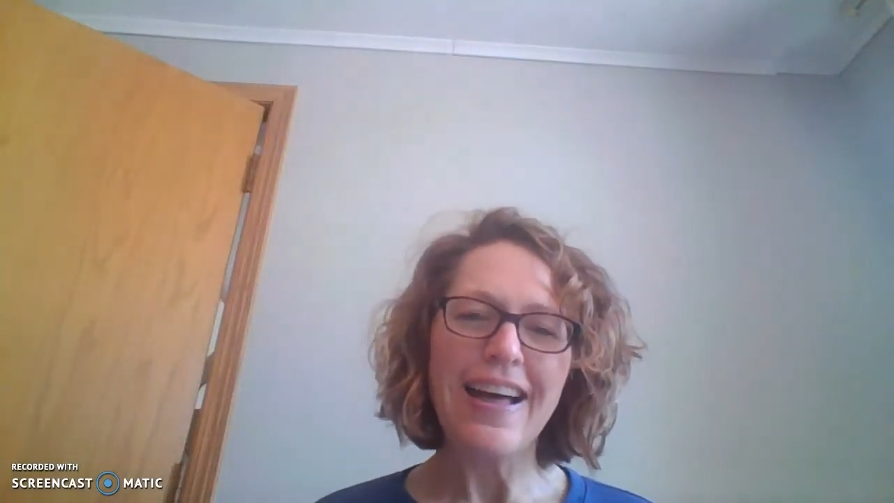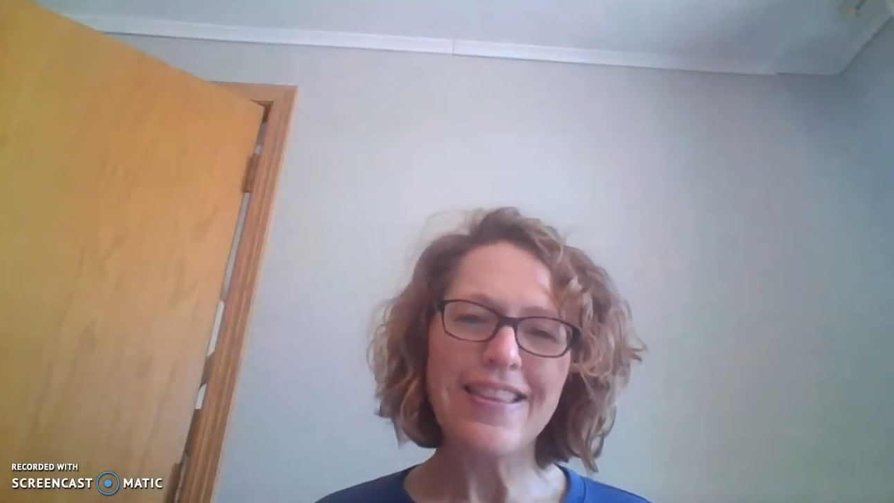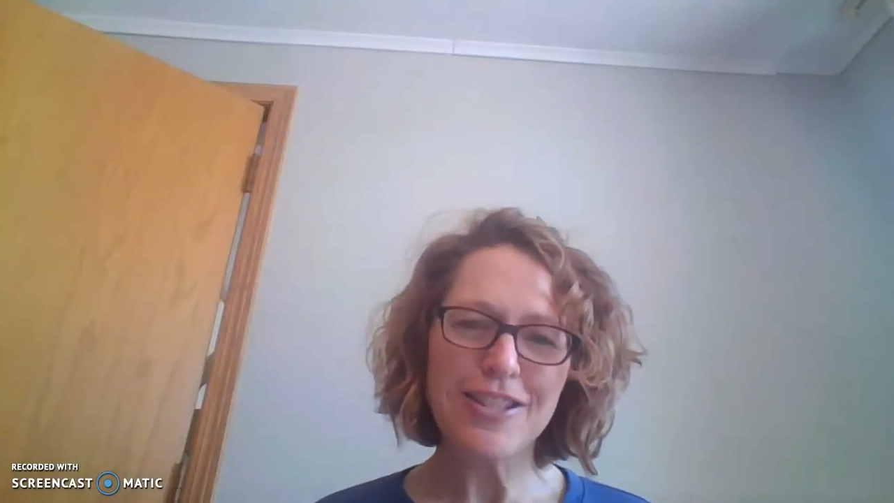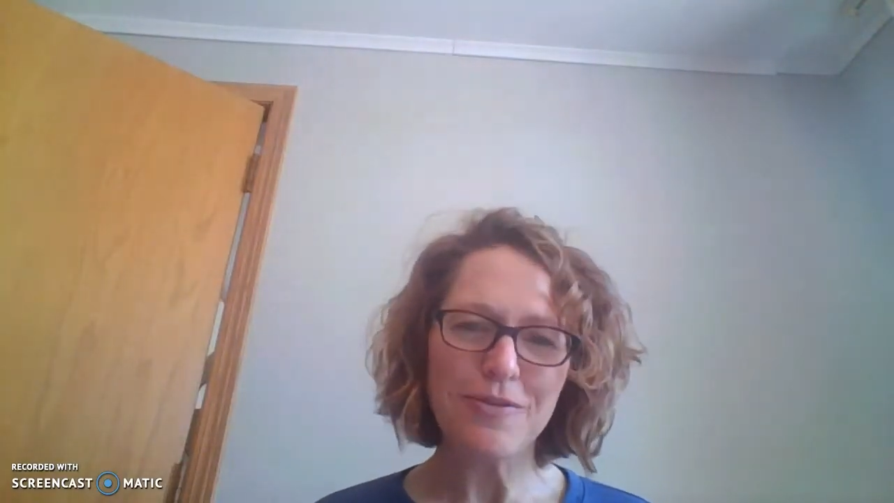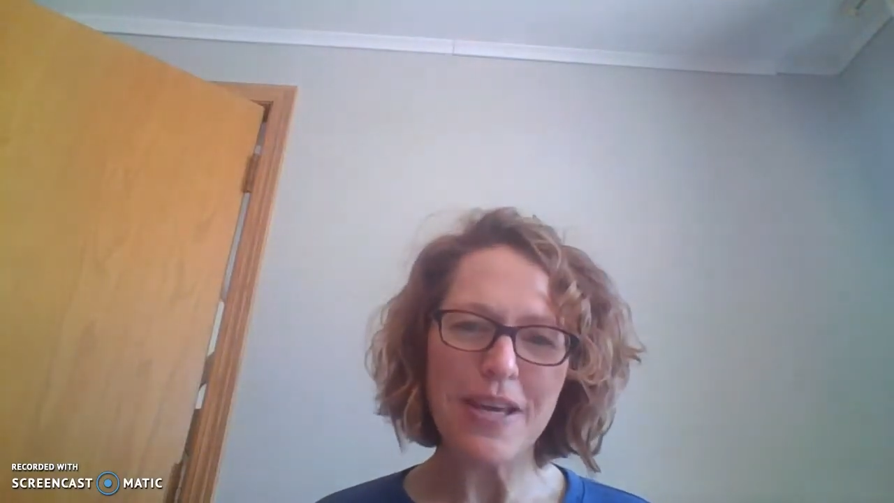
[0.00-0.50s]

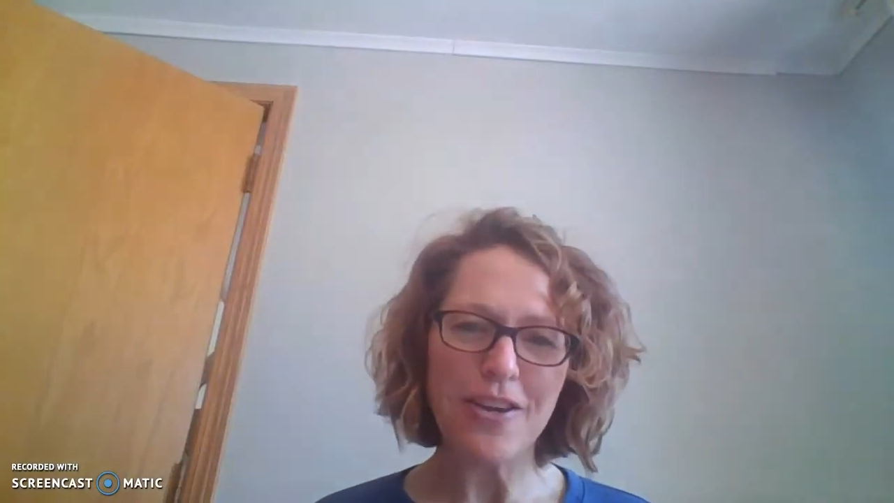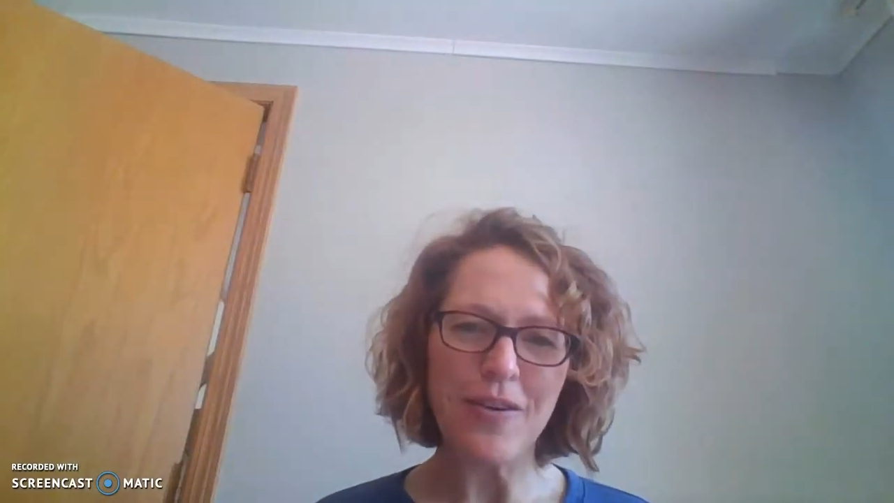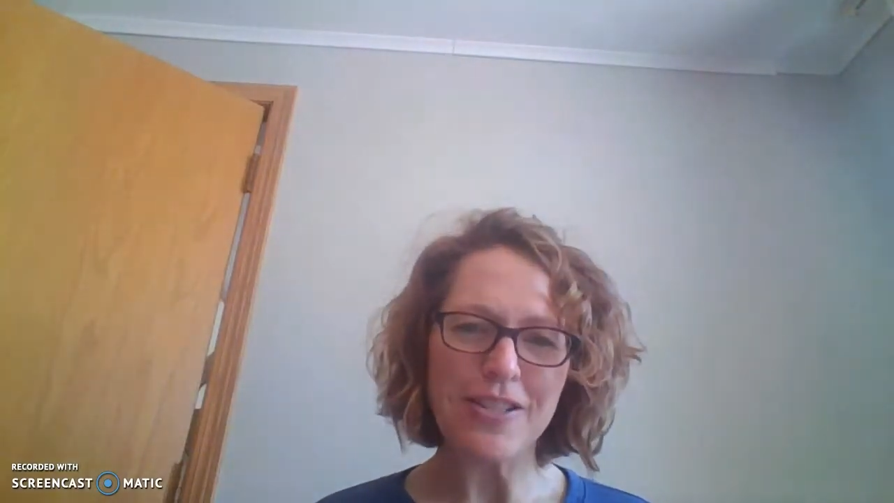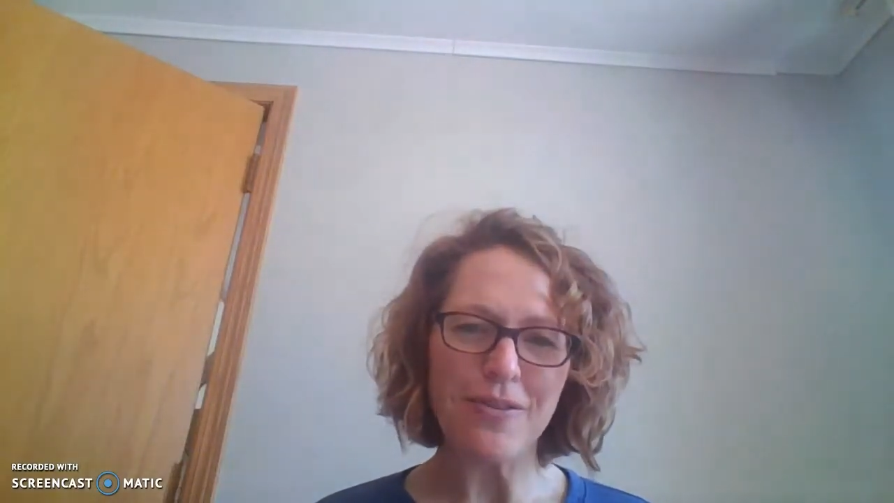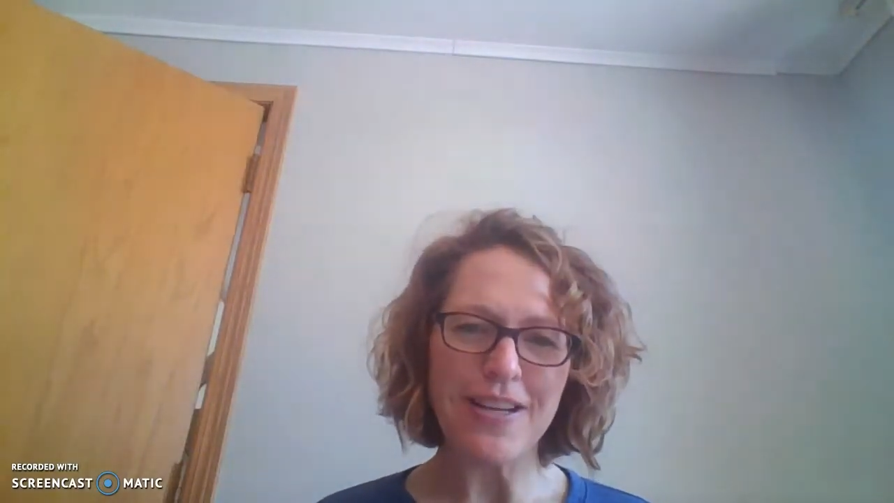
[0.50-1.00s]
This week, you
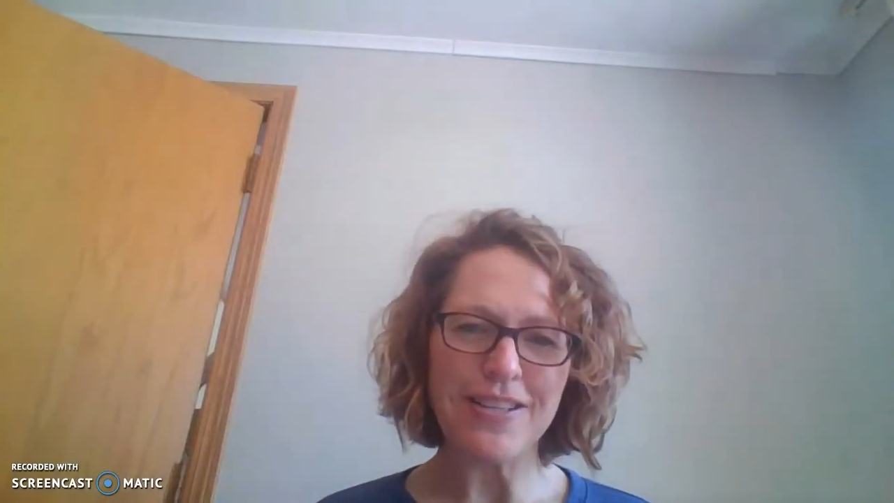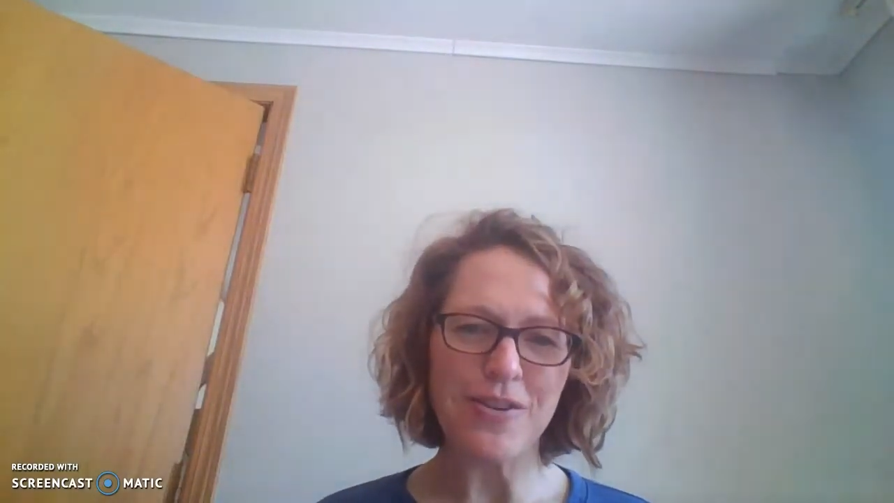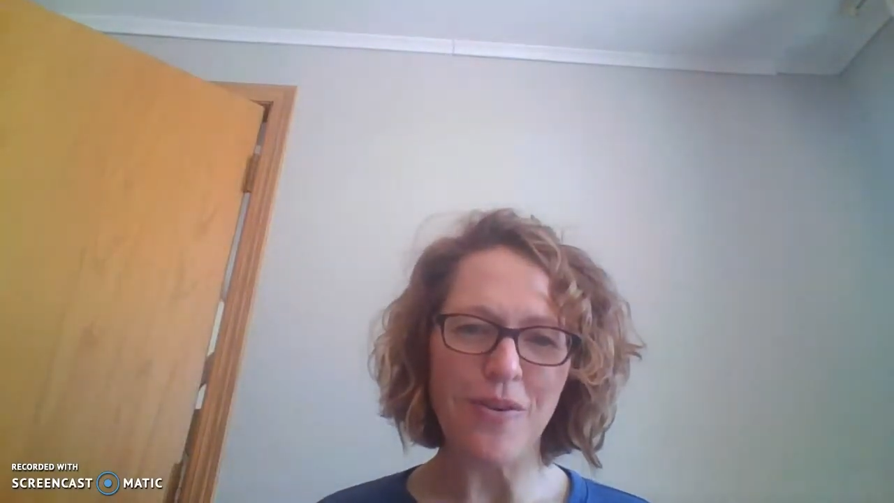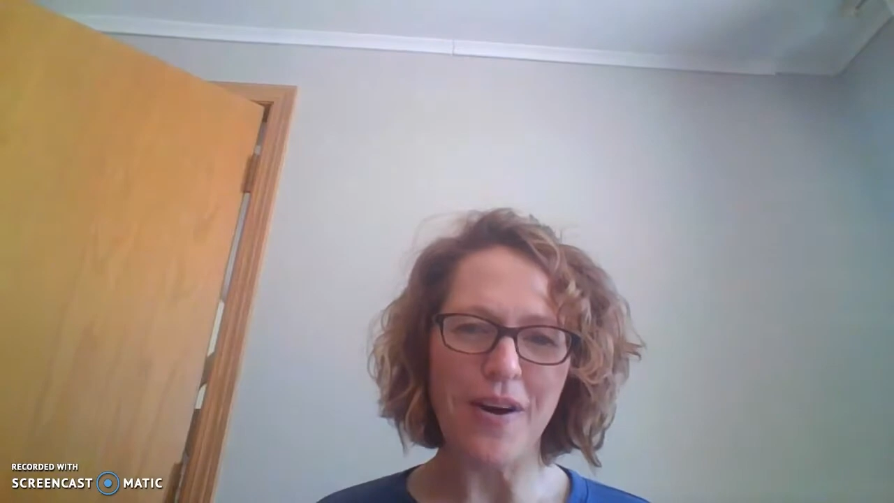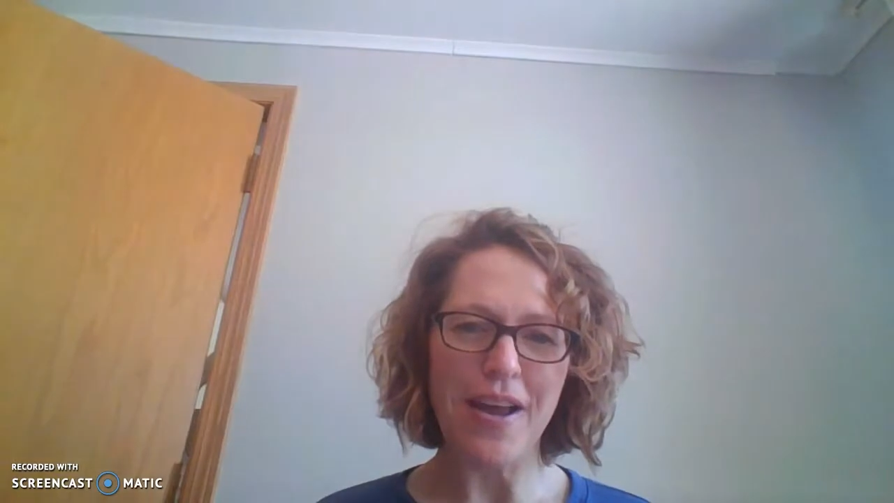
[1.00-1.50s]
guys read a
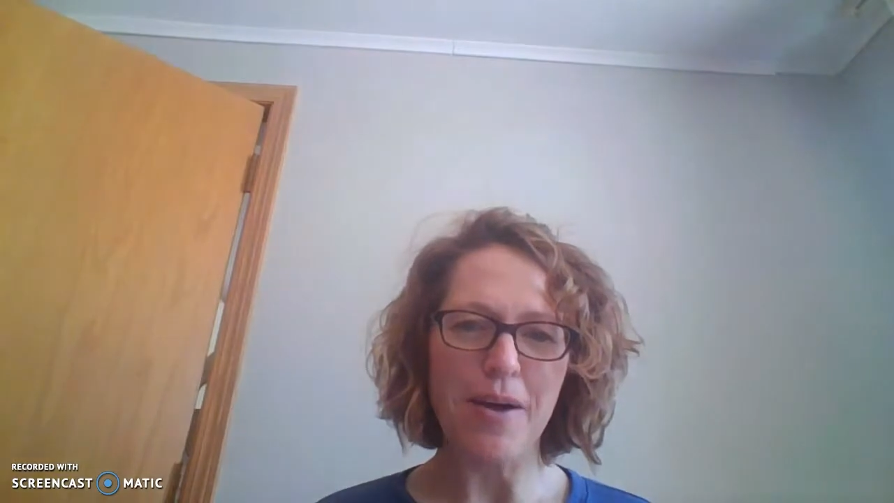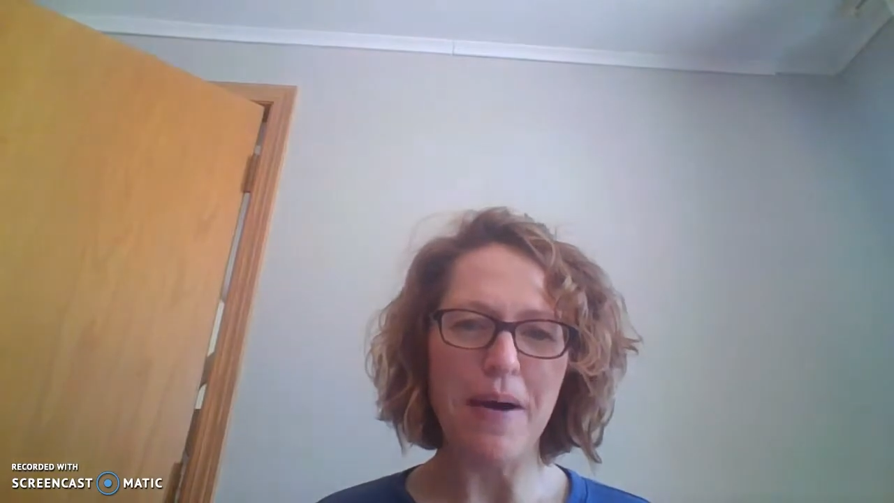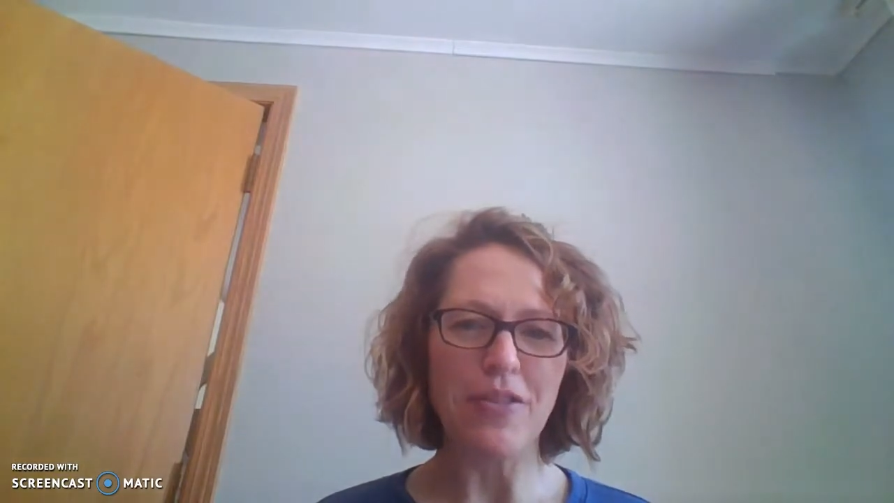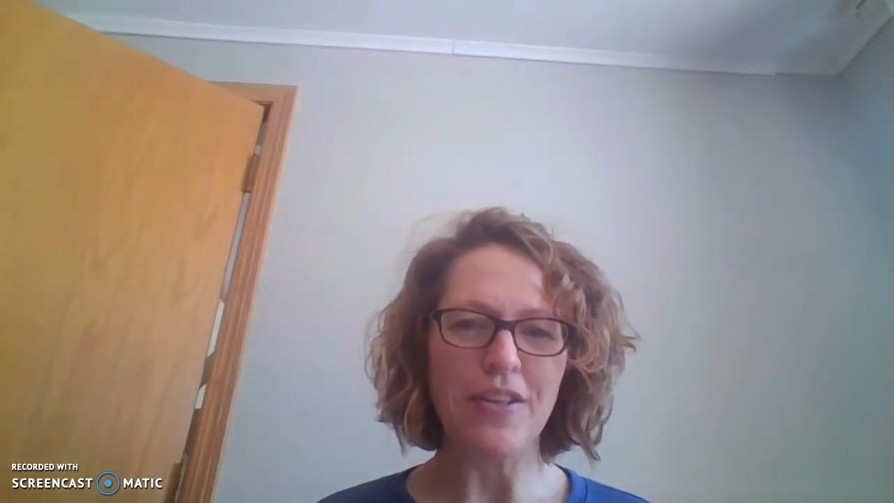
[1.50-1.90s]
story about